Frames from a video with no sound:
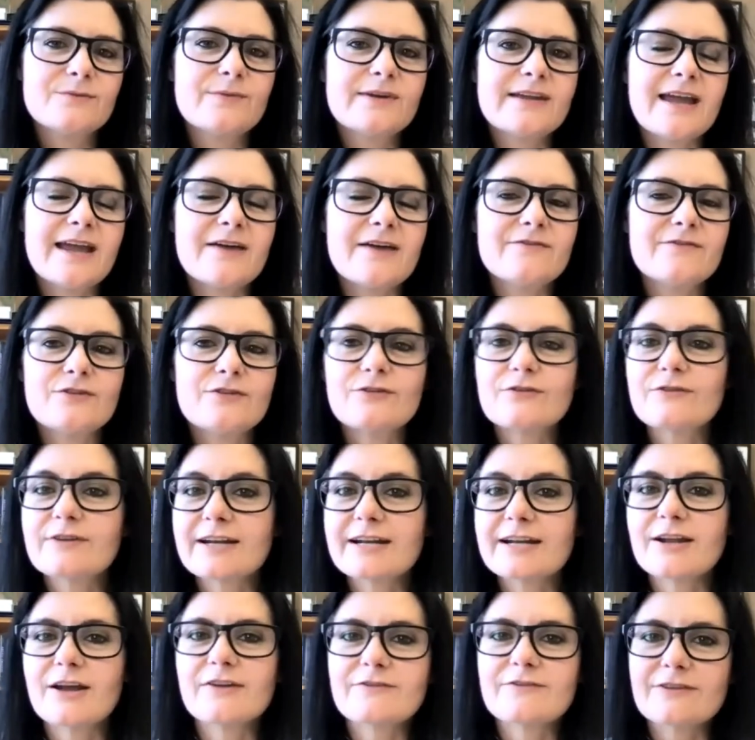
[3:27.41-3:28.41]
We have
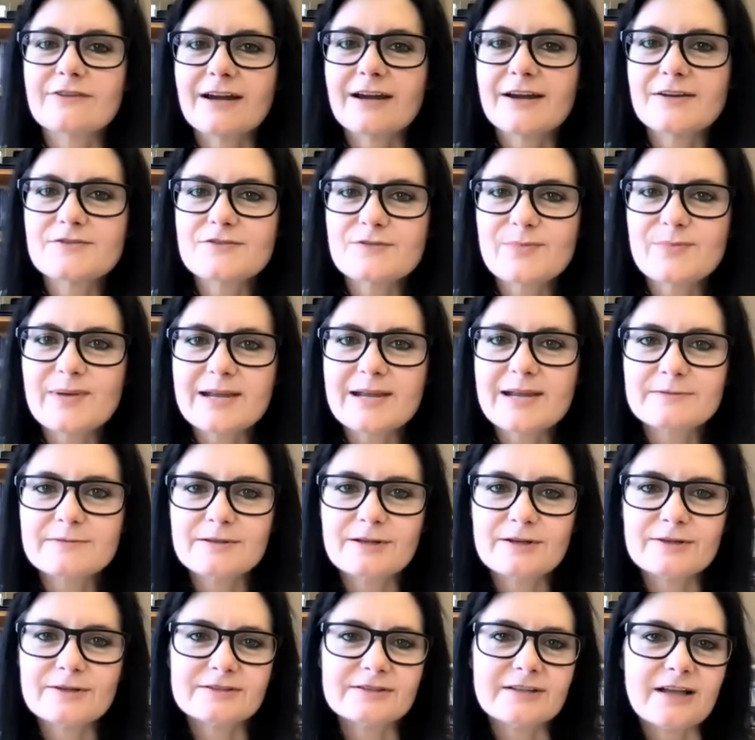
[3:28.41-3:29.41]
already over 100 people
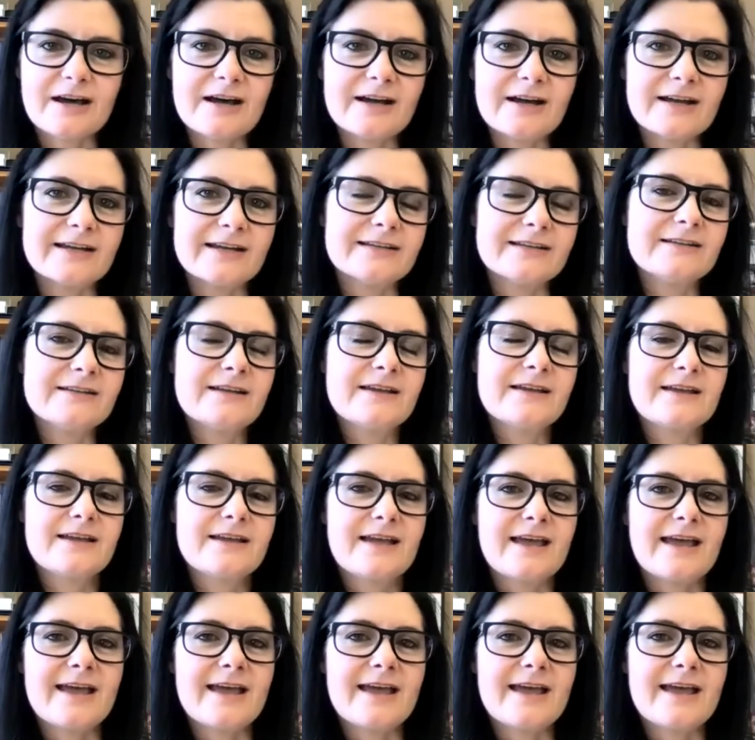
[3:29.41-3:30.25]
online,